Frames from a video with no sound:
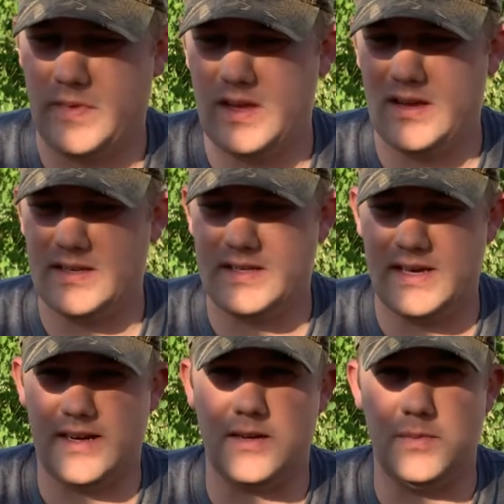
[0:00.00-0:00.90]
because
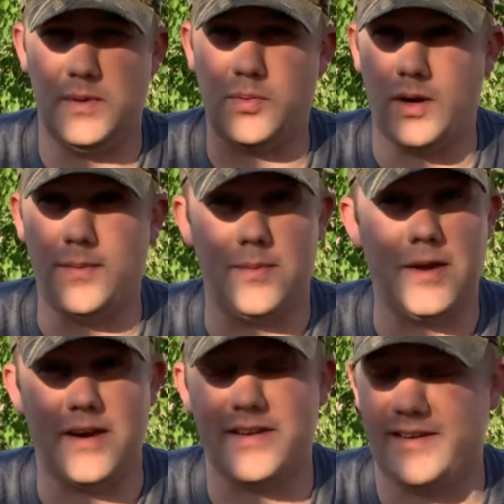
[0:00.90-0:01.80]
that could be
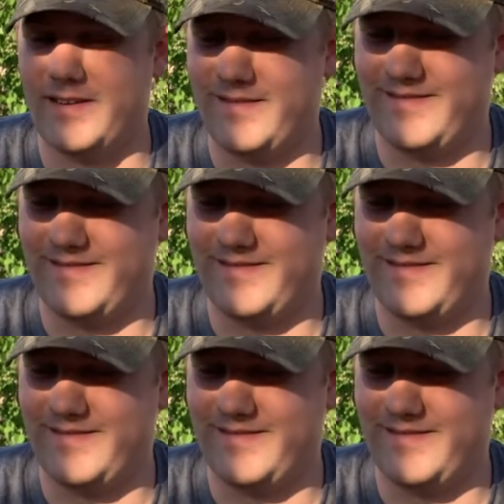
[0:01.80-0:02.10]
problematic.